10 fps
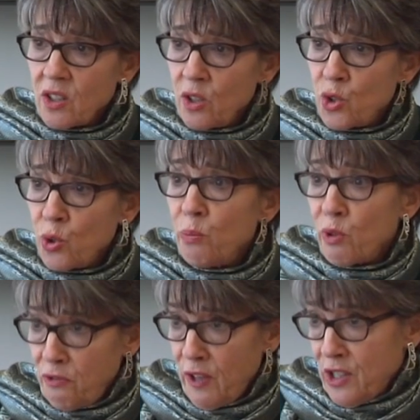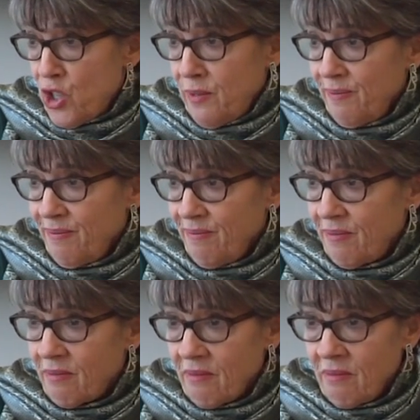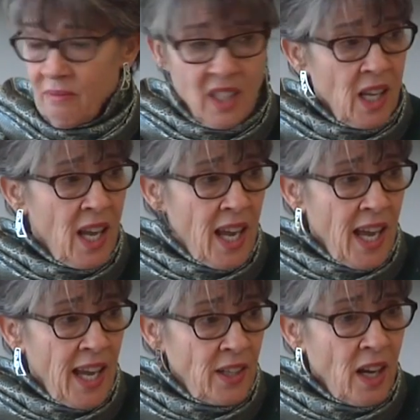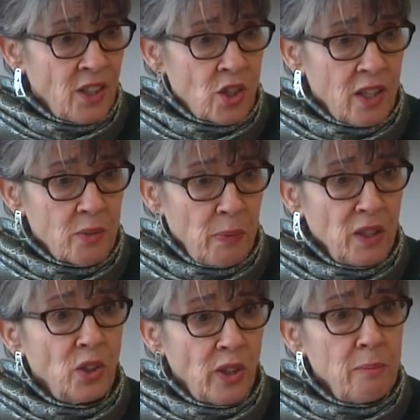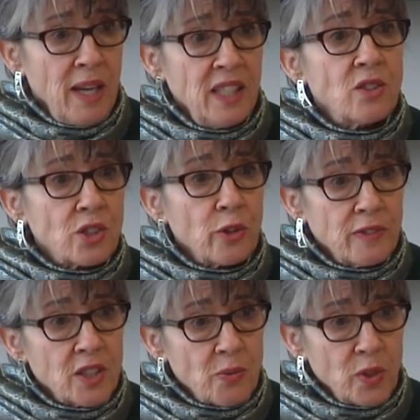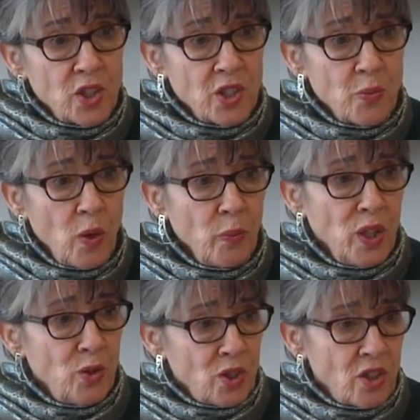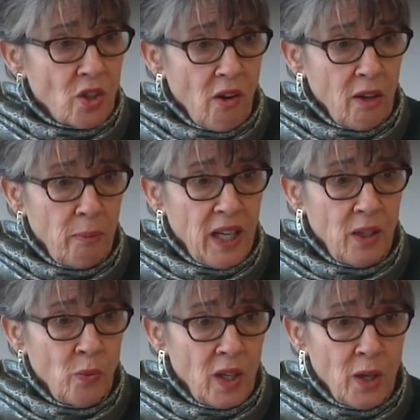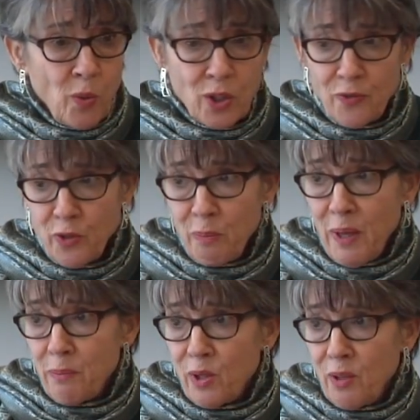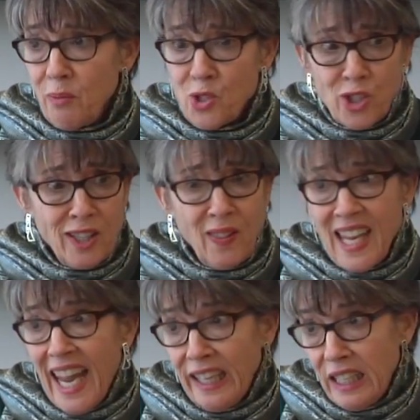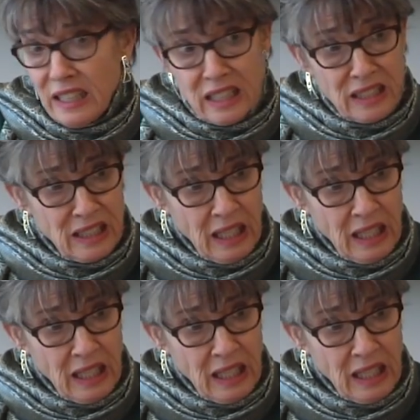is a true profession and not just butler and maid service, which is what we used to talk about when I worked for the Pepper Commission in the 80s.